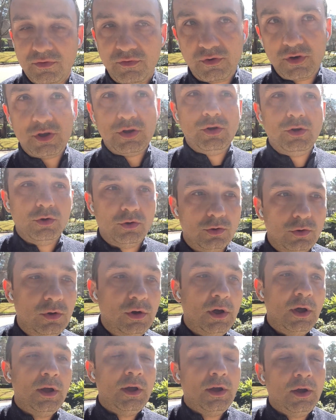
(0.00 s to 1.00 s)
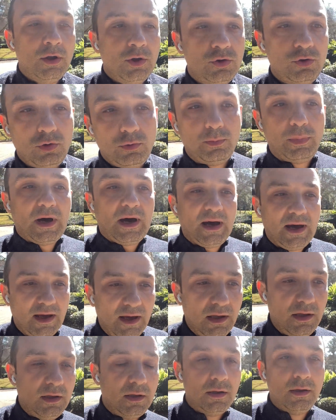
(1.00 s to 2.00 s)
for you to
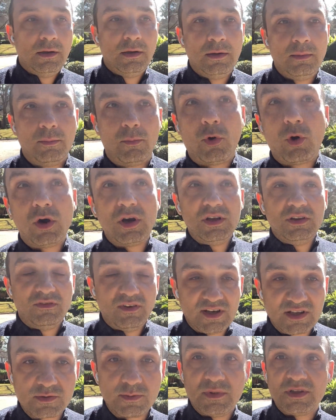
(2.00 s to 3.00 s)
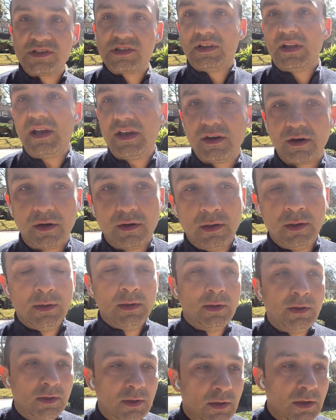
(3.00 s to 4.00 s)
buy more investments later.
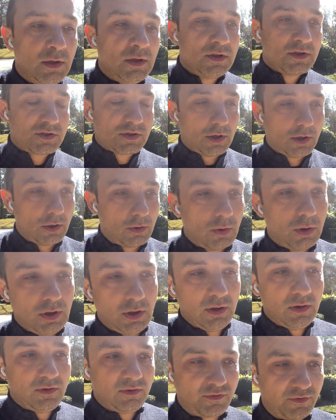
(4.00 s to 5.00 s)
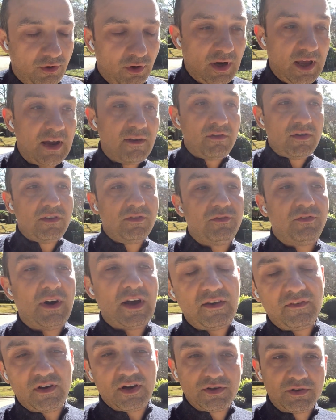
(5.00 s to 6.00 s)
So for every
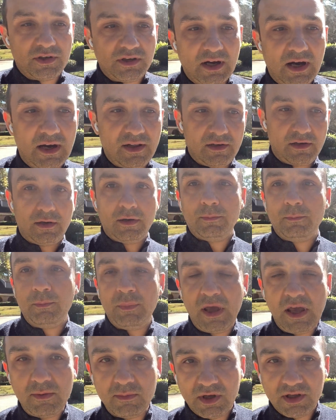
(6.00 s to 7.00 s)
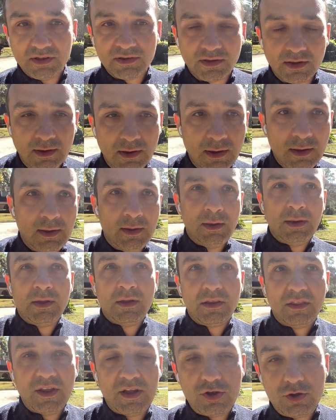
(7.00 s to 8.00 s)
$500 payment
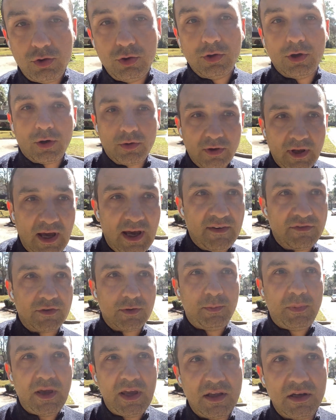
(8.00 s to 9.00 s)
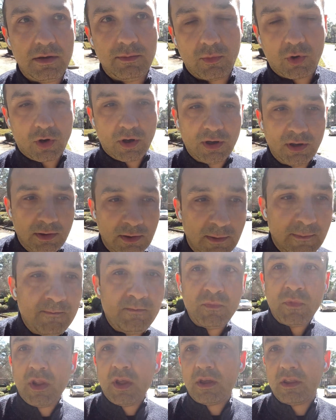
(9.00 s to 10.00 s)
that you don't have to pay anymore,
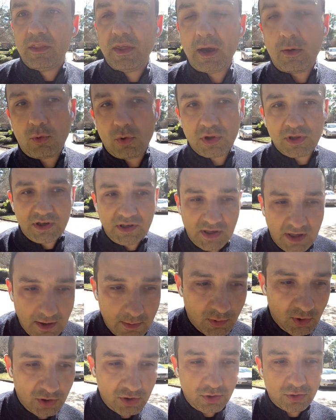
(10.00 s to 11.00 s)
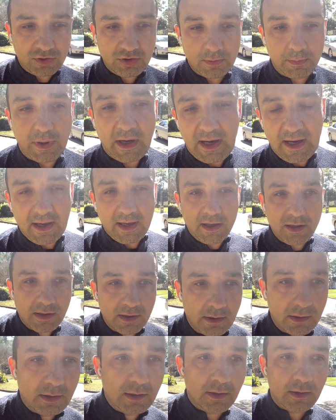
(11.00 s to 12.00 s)
that will enable you to buy
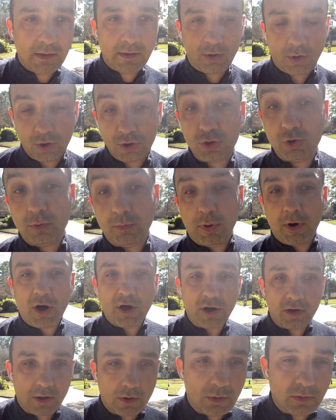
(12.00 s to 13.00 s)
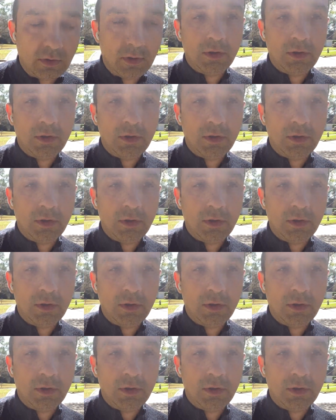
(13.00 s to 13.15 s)
or to borrow